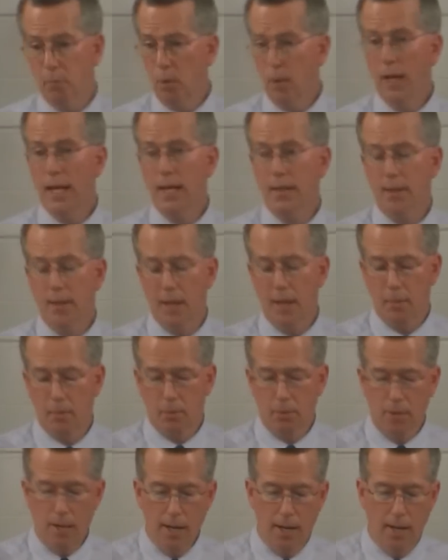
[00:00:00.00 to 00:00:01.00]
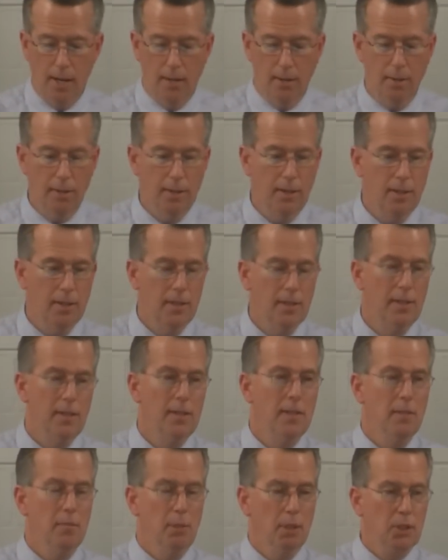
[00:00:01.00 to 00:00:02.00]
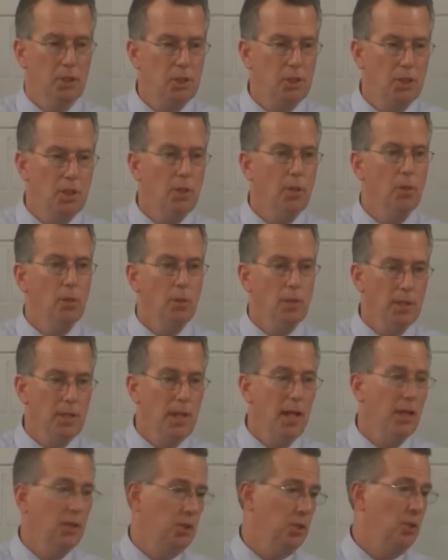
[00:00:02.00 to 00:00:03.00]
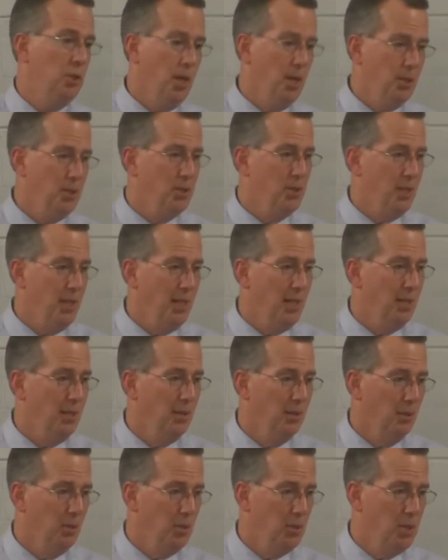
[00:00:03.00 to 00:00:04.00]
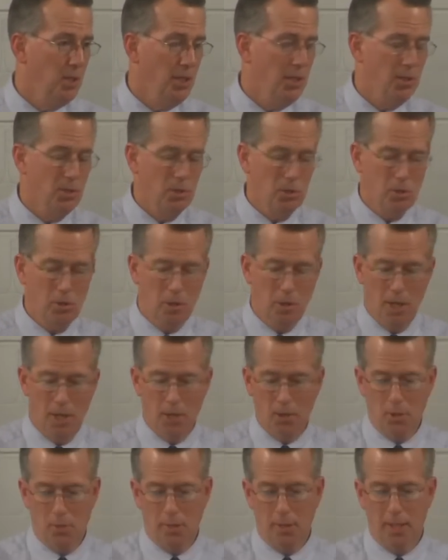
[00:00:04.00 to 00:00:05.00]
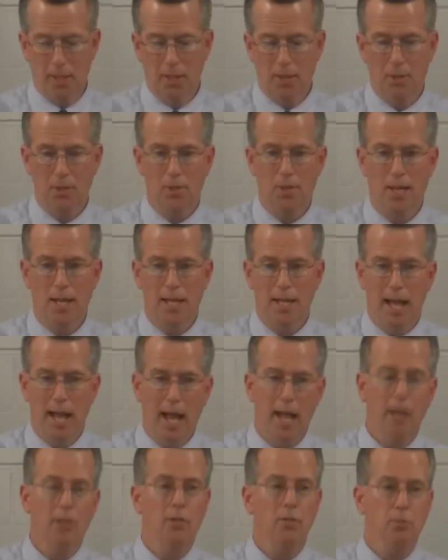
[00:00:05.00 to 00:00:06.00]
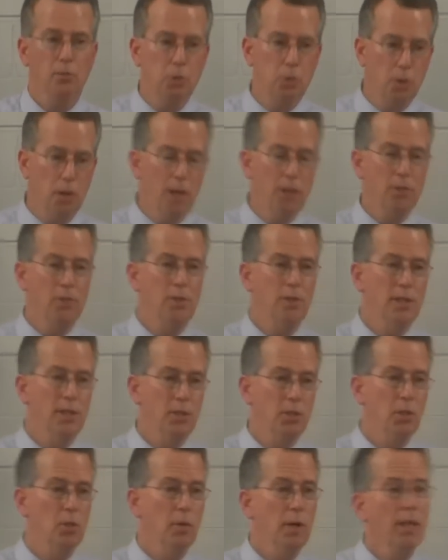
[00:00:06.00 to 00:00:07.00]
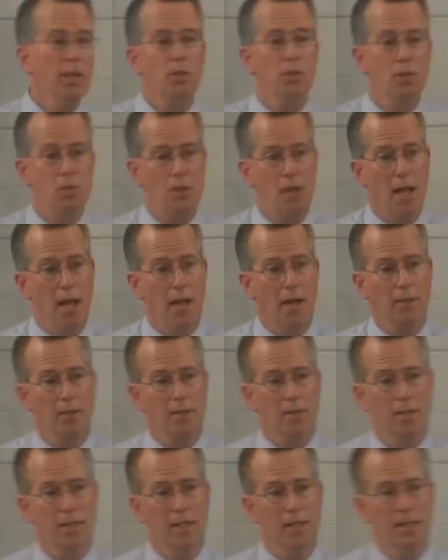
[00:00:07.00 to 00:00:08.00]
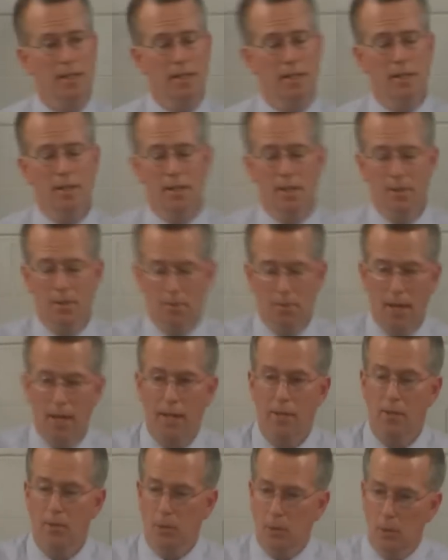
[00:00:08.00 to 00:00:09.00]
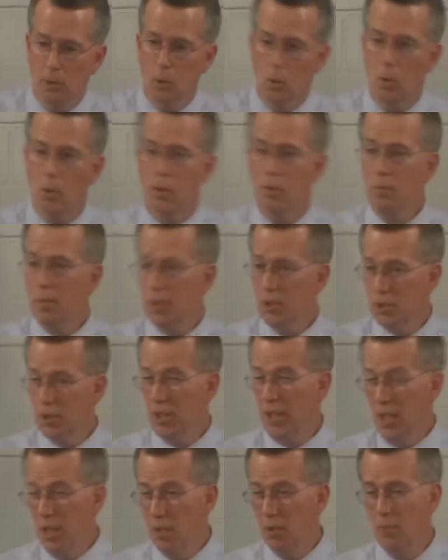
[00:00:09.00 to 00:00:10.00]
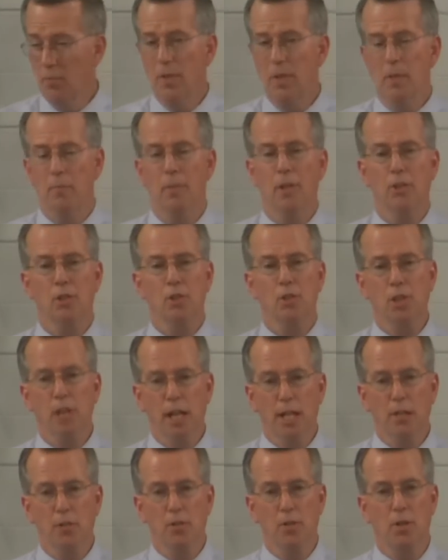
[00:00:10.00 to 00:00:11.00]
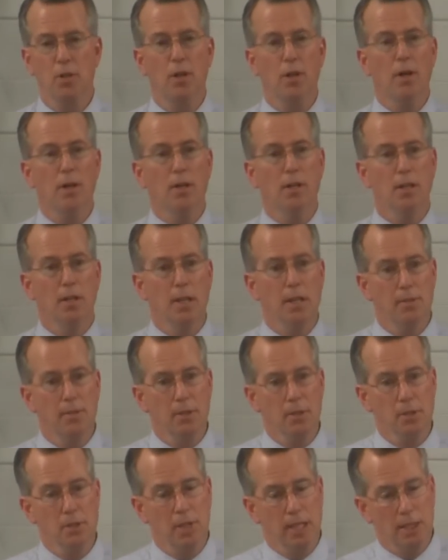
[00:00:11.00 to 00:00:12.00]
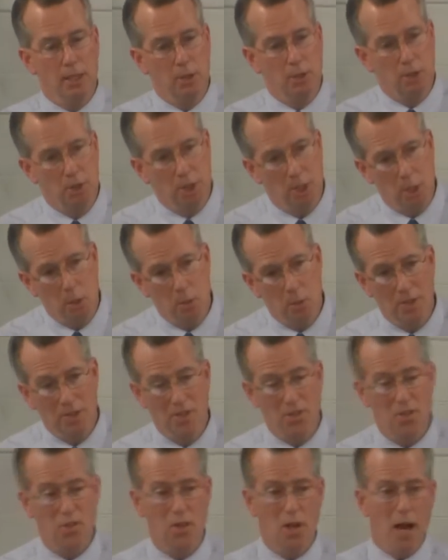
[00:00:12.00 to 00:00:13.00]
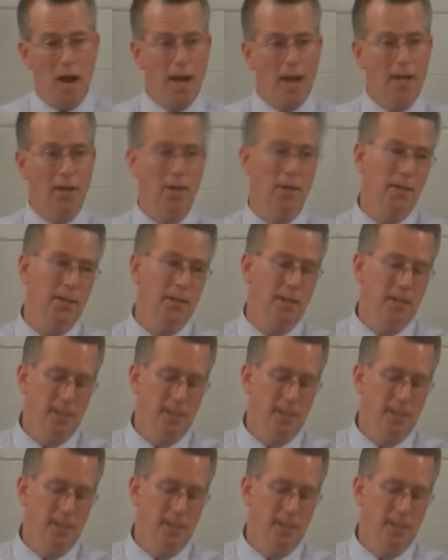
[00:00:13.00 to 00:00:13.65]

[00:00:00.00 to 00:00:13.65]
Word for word: prayed that prayer but still did not trust in the Lord Jesus Christ because that act of trust is a gracious act that the Lord must give. He must change the heart and give us a genuine desire